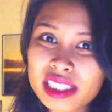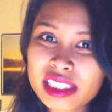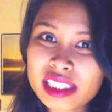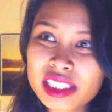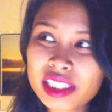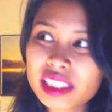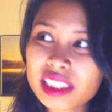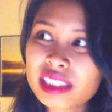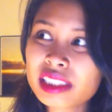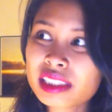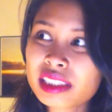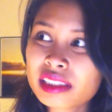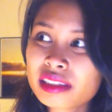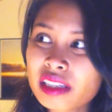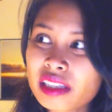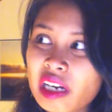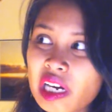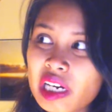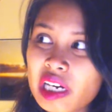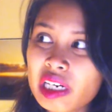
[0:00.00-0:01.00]
It's just
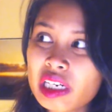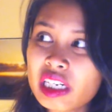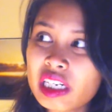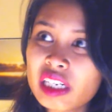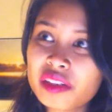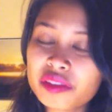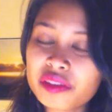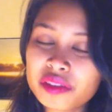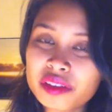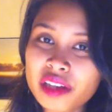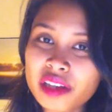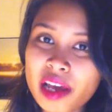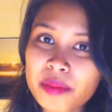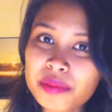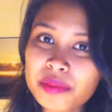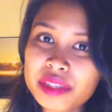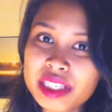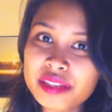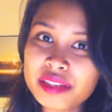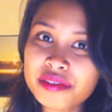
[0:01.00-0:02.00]
an
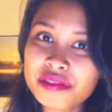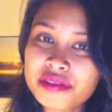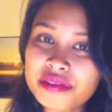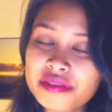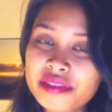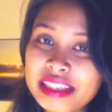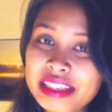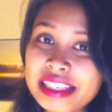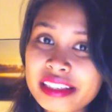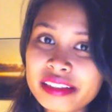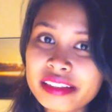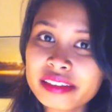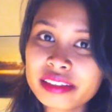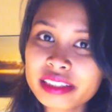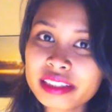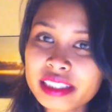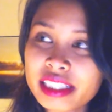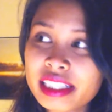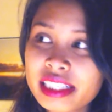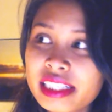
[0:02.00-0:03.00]
empty
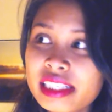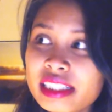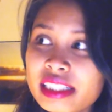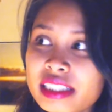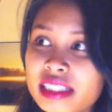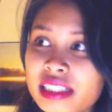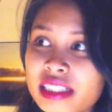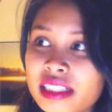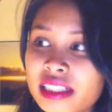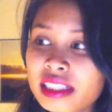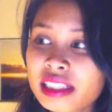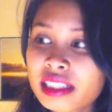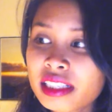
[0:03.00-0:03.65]
field. It is,